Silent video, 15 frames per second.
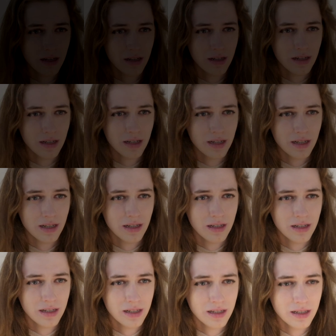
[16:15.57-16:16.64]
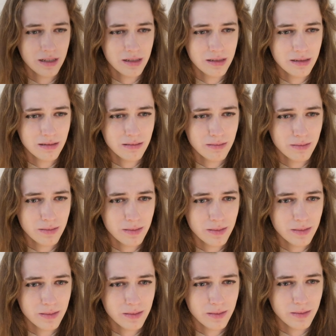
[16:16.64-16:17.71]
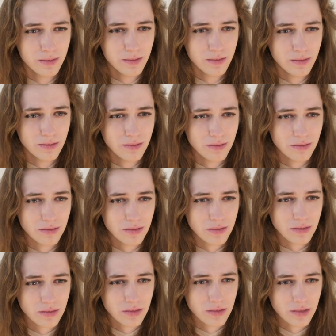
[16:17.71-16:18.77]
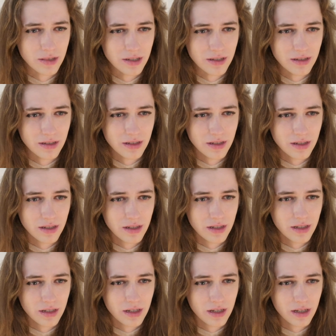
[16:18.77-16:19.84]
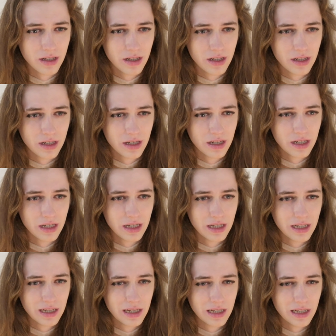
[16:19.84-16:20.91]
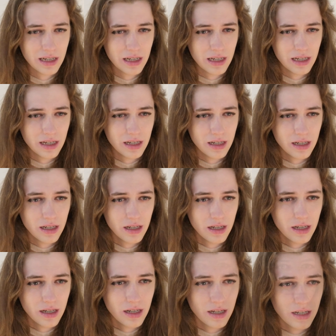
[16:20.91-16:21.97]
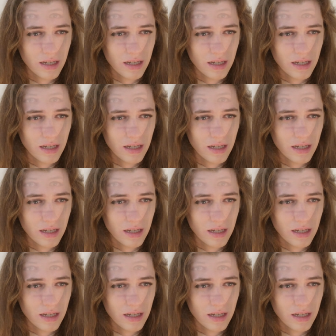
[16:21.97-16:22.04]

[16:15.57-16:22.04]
(silence)